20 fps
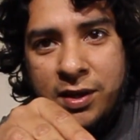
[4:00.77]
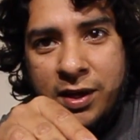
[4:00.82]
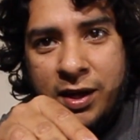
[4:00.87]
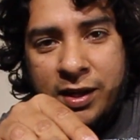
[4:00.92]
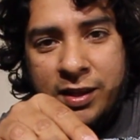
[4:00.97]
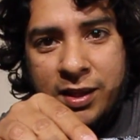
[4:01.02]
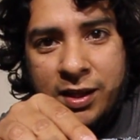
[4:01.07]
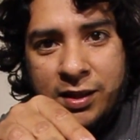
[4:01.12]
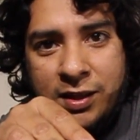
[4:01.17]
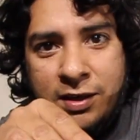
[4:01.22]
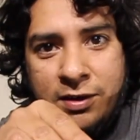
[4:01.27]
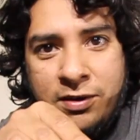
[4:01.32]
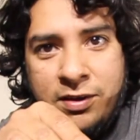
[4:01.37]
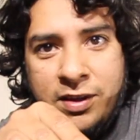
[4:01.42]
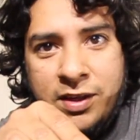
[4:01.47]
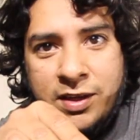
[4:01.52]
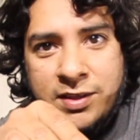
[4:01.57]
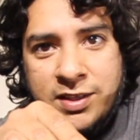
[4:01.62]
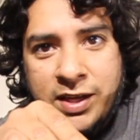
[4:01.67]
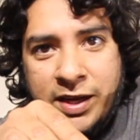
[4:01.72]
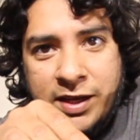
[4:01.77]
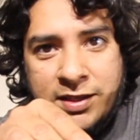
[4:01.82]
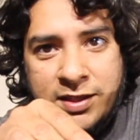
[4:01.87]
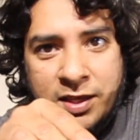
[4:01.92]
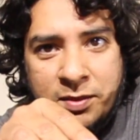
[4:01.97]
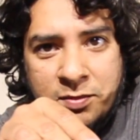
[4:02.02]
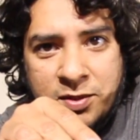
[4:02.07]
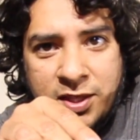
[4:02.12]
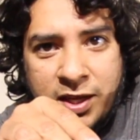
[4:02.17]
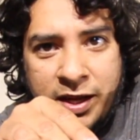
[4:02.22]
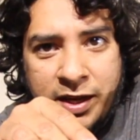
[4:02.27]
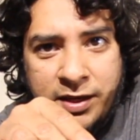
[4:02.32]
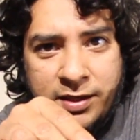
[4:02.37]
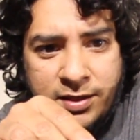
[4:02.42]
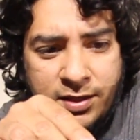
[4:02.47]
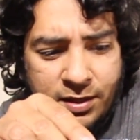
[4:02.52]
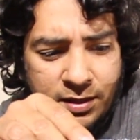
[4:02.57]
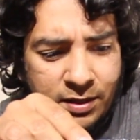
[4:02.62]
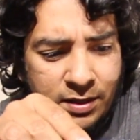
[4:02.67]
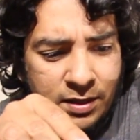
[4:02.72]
I thought they were the exact same size,